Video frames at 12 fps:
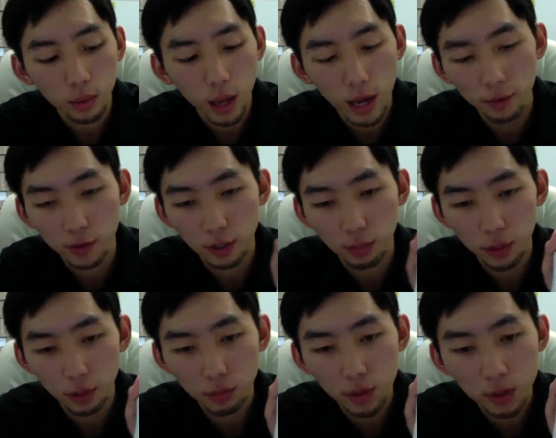have
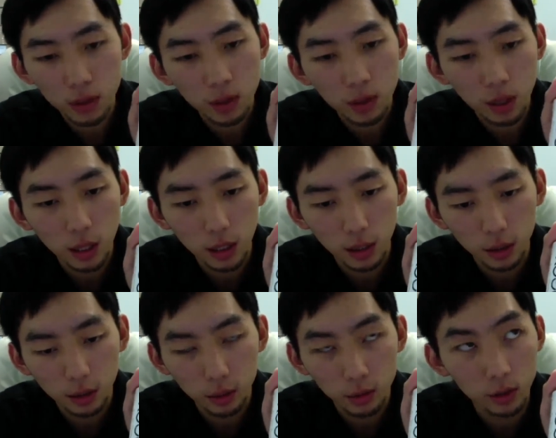symptoms, like
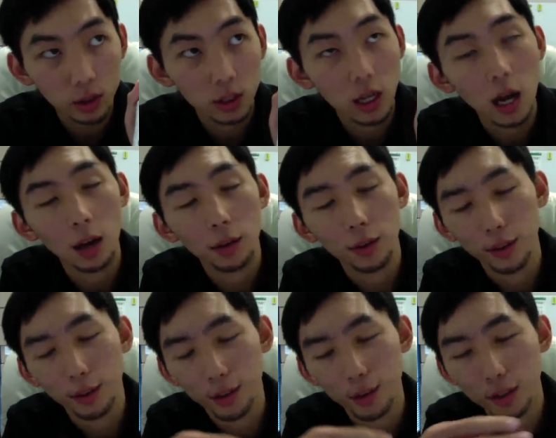
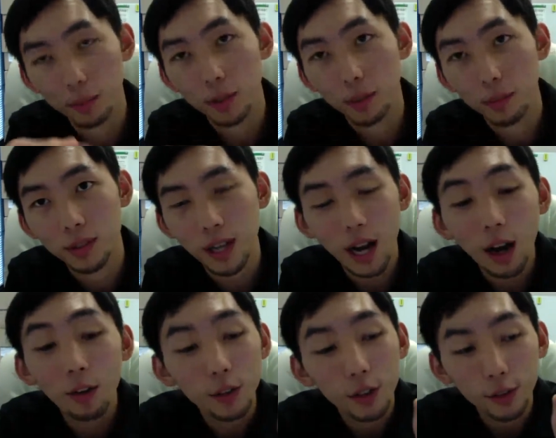not symptoms,
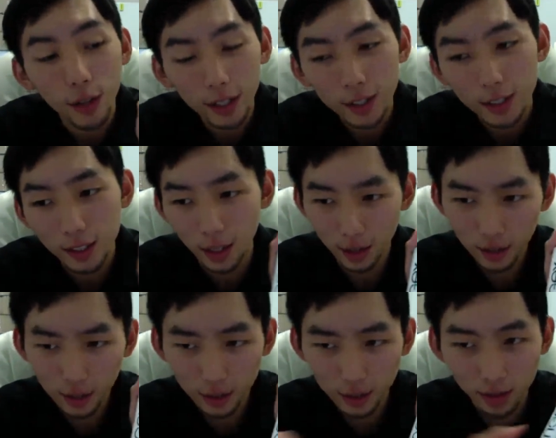after effects, I
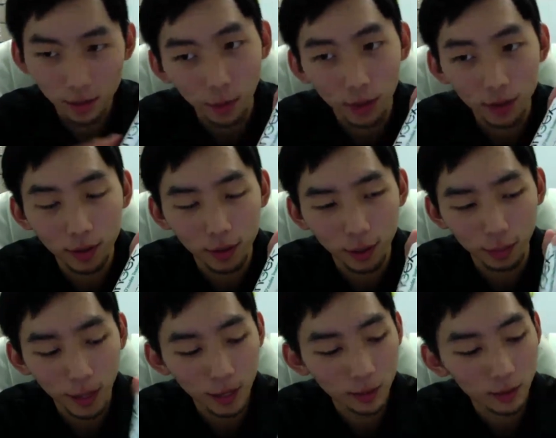think is what you
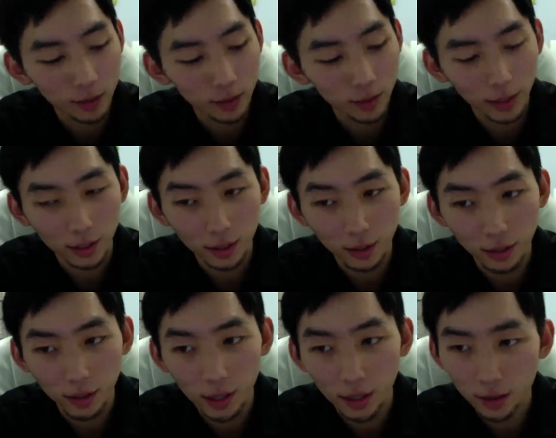meant, like
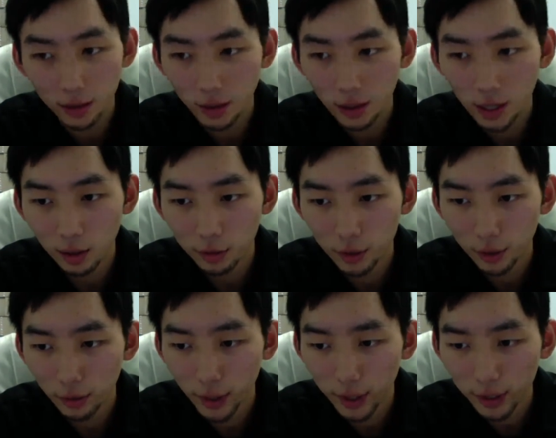after
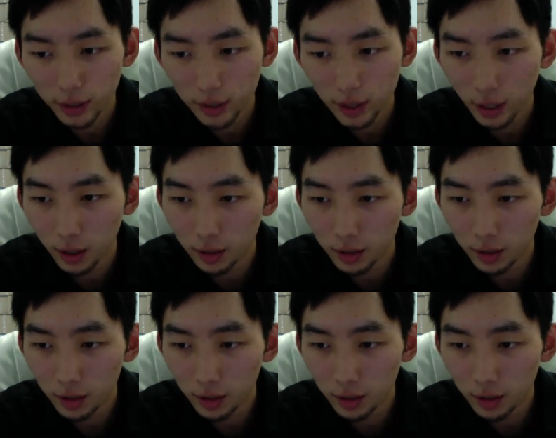effects, yeah.